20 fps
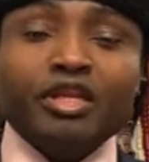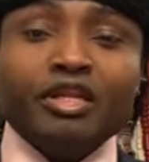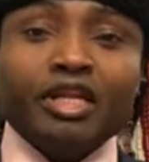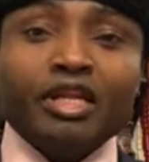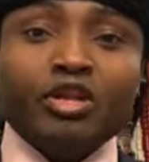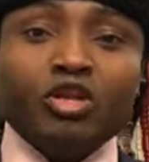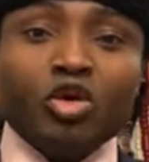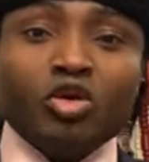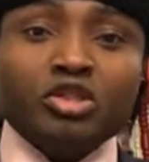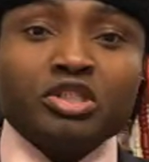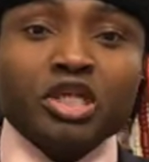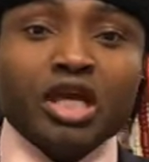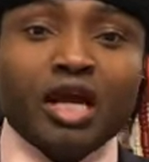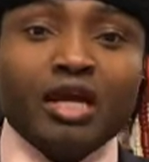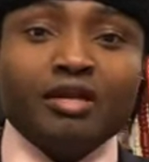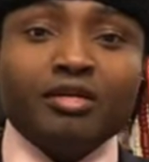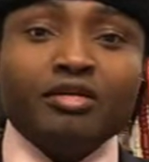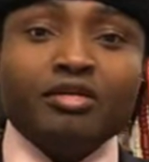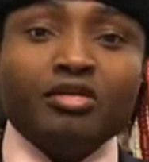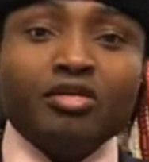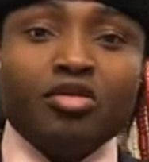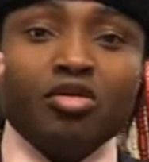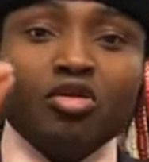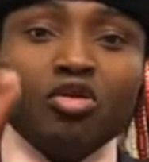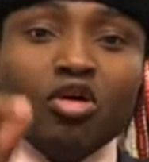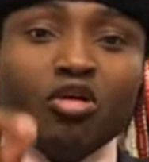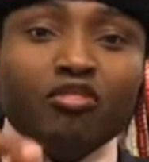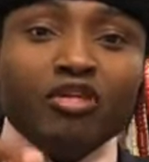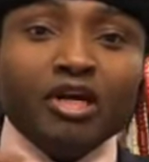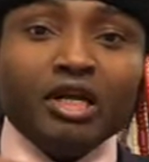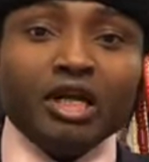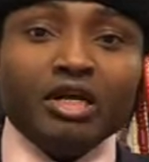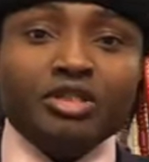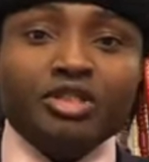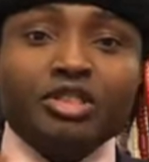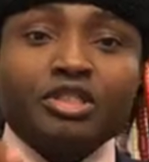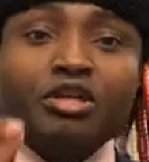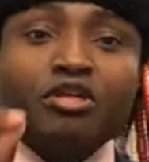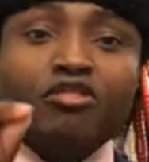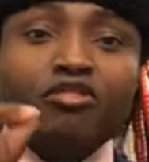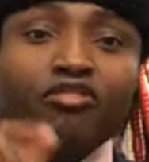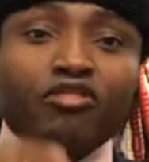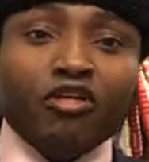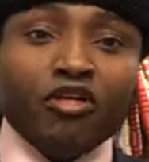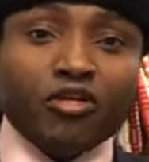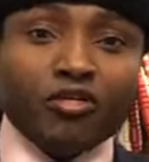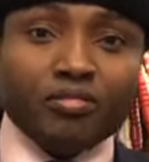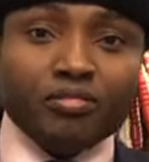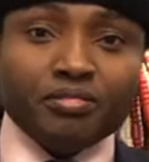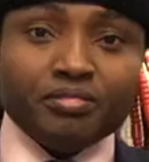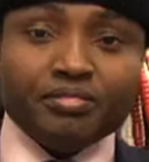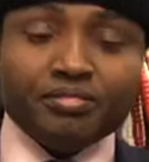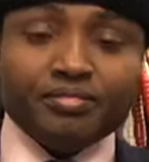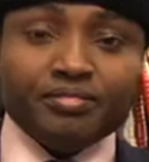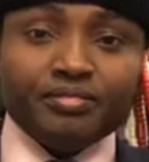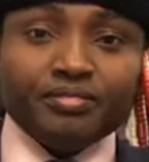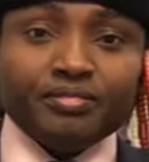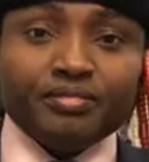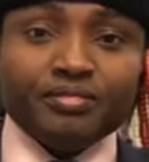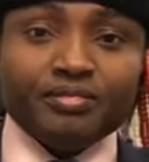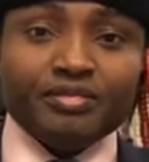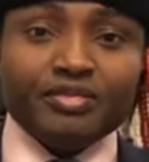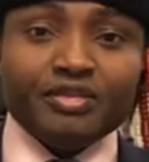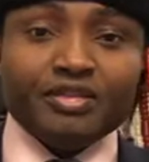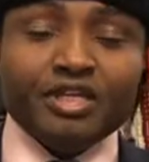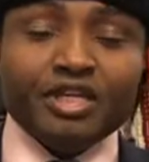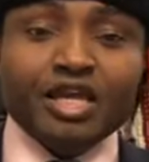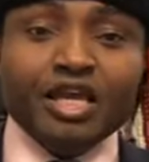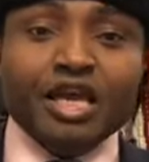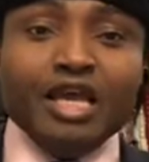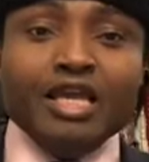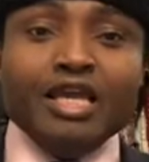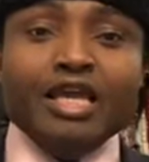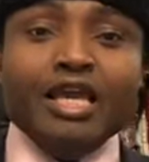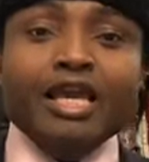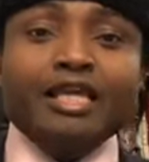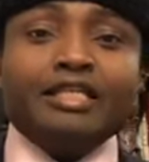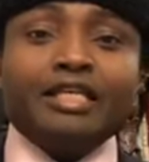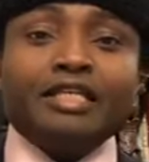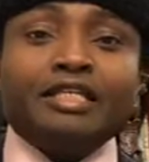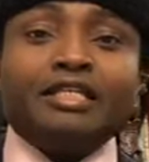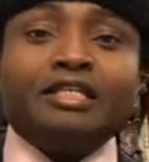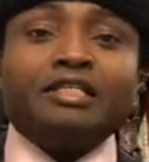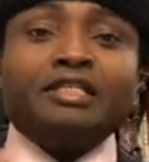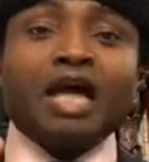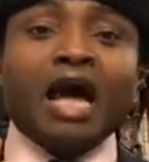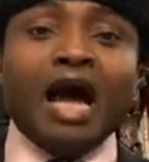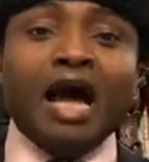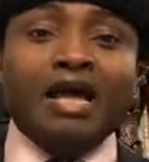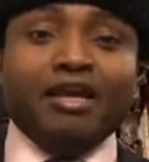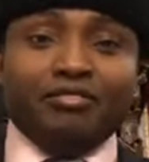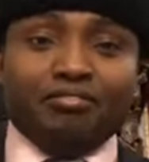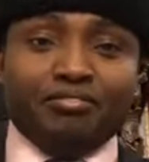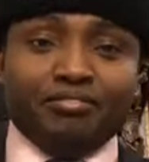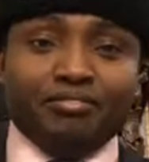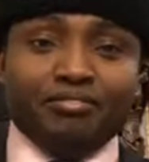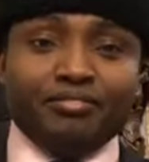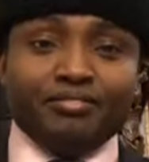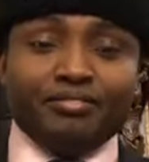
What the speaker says: the Northern Governors Forum. It is time